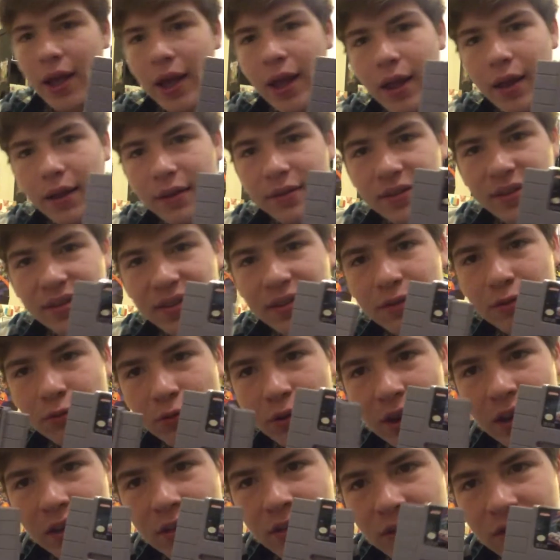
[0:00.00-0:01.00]
and
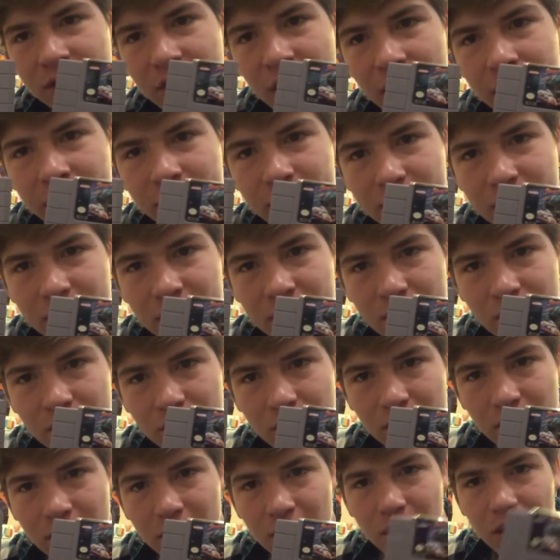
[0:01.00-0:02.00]
Street Fighter
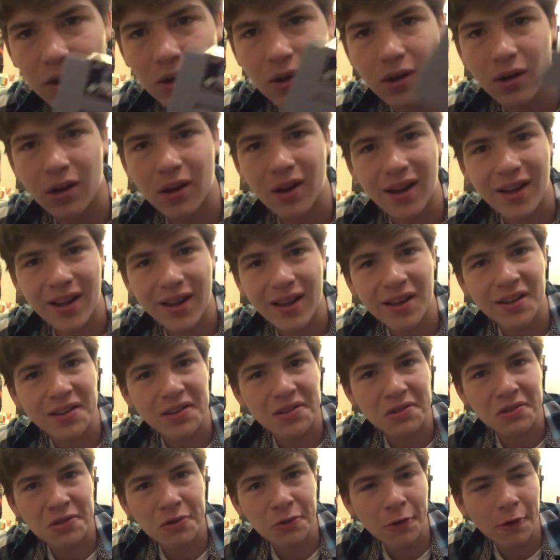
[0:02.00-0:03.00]
2.
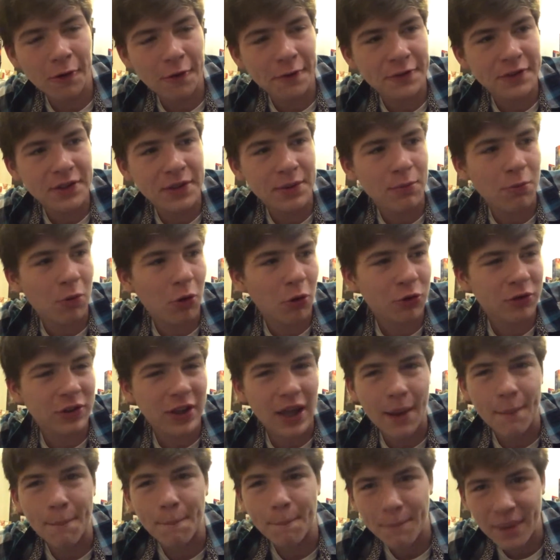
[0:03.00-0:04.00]
Two of the most
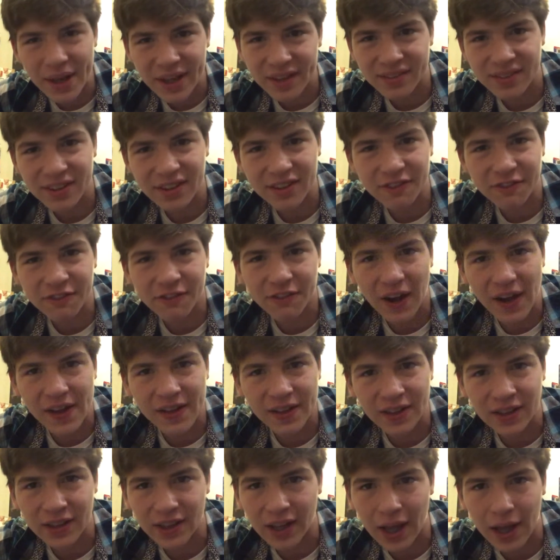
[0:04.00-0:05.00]
amazing
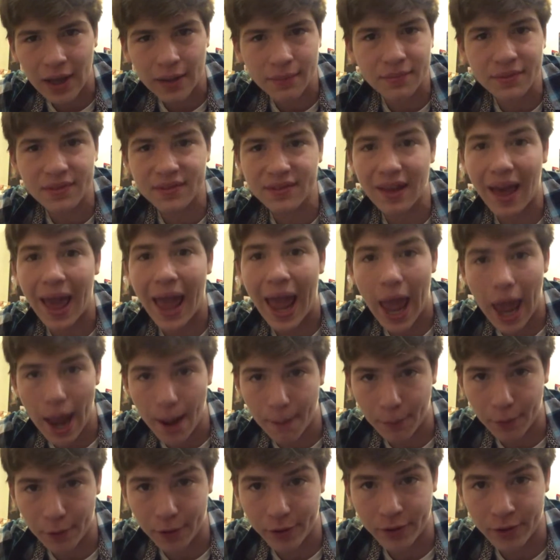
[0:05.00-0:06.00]
fighting games
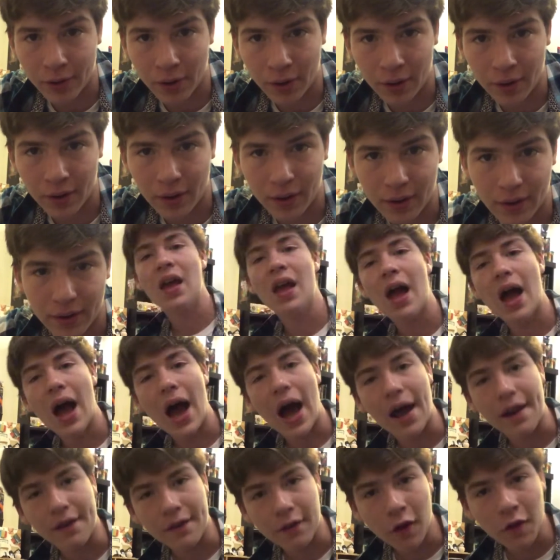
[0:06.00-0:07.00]
ever.
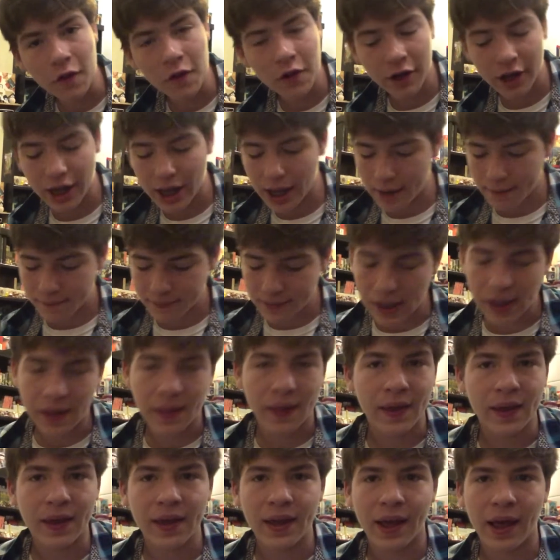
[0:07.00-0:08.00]
Another game
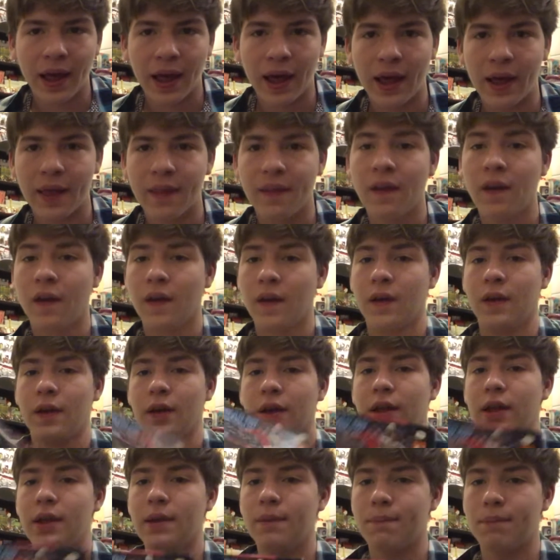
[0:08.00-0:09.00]
that he had
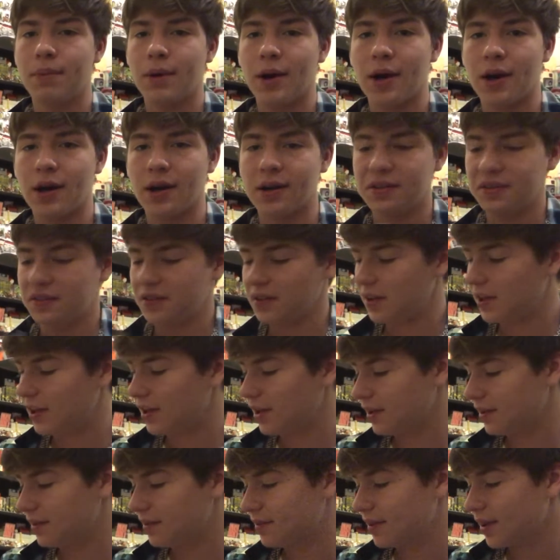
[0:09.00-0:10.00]
in box
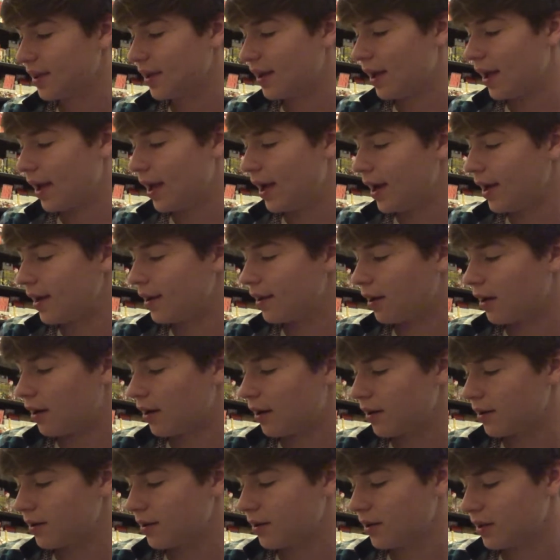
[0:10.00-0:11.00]
is
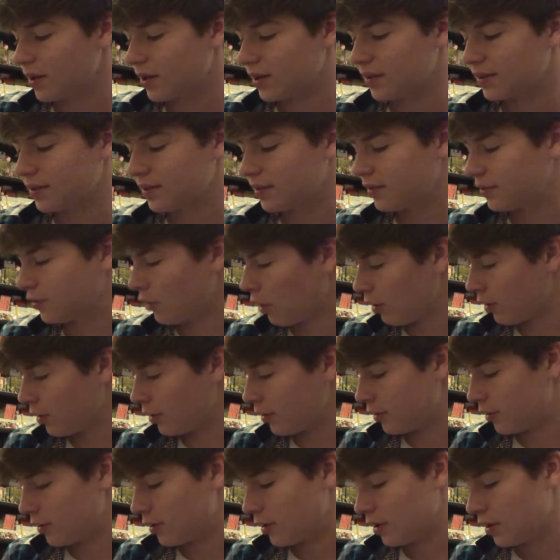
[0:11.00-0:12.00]
Head-On
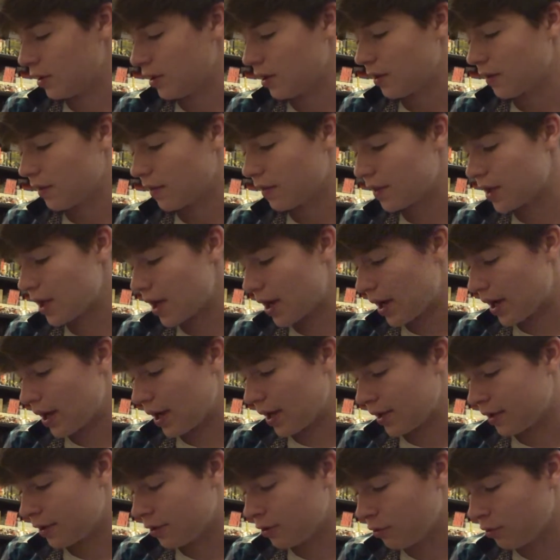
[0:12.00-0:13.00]
Soccer,
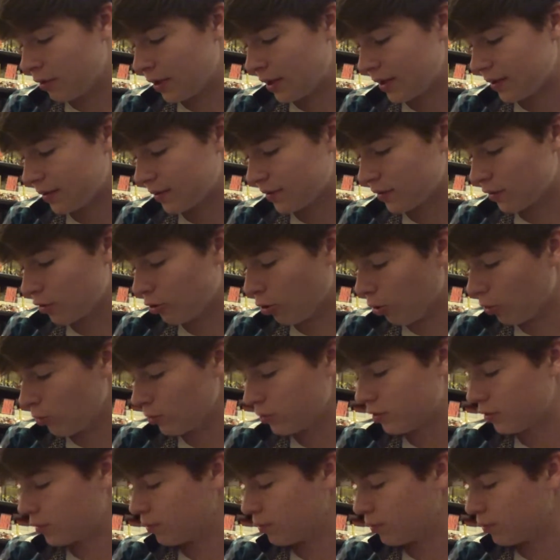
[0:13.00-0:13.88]
the US Gold